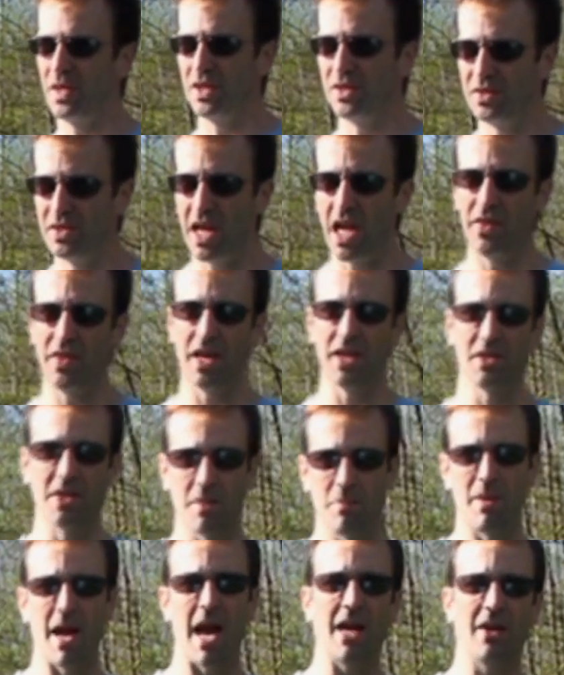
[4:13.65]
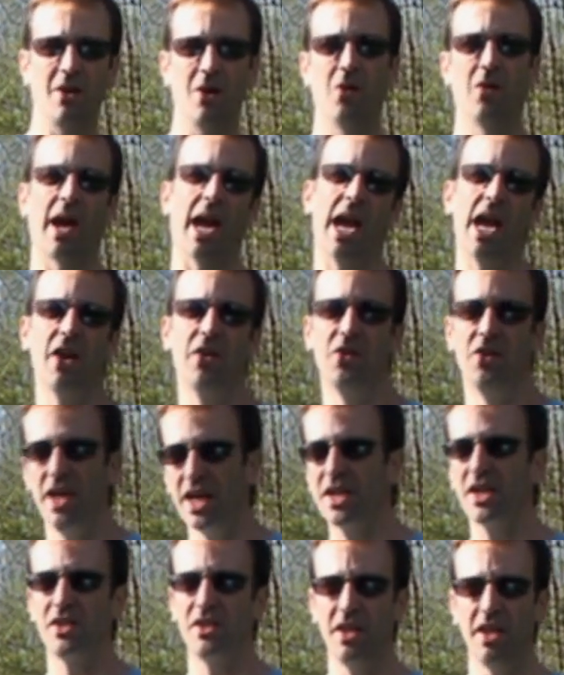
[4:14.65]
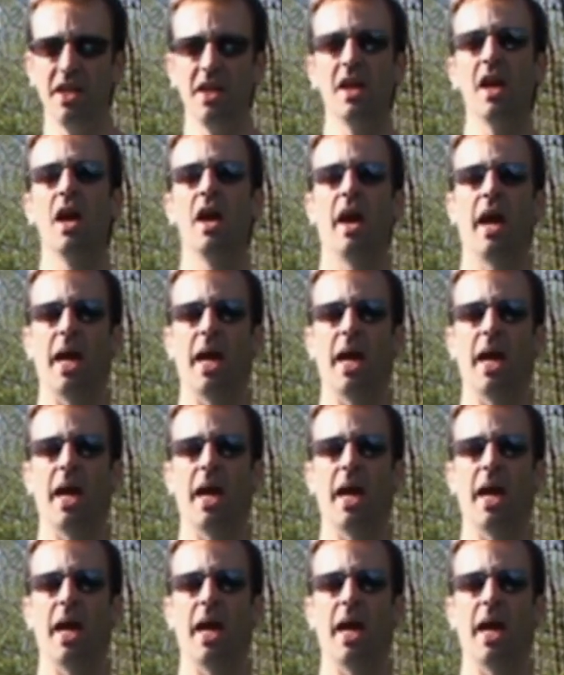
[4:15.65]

They say that tobacco and nicotine